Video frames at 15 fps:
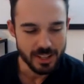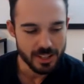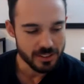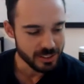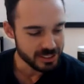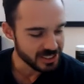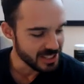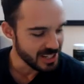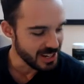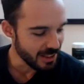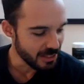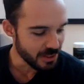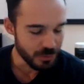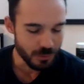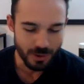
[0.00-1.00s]
There's
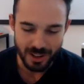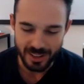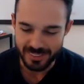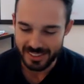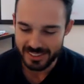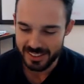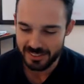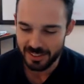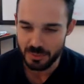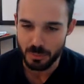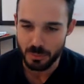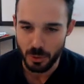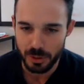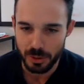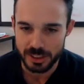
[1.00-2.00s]
another one that's even
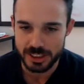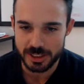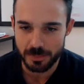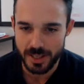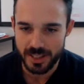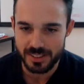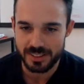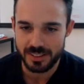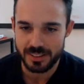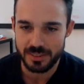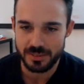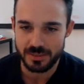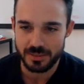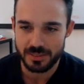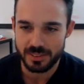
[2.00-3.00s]
more
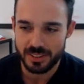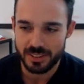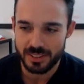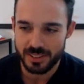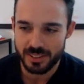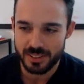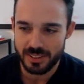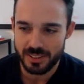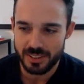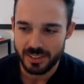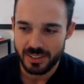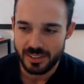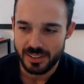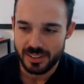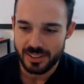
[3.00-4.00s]
expensive
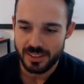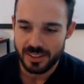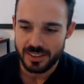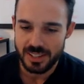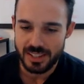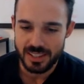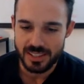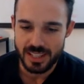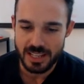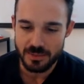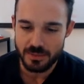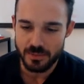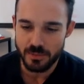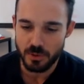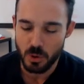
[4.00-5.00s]
than
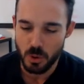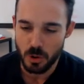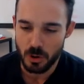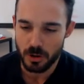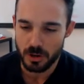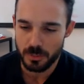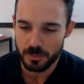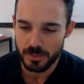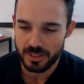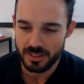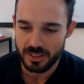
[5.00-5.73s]
Informed,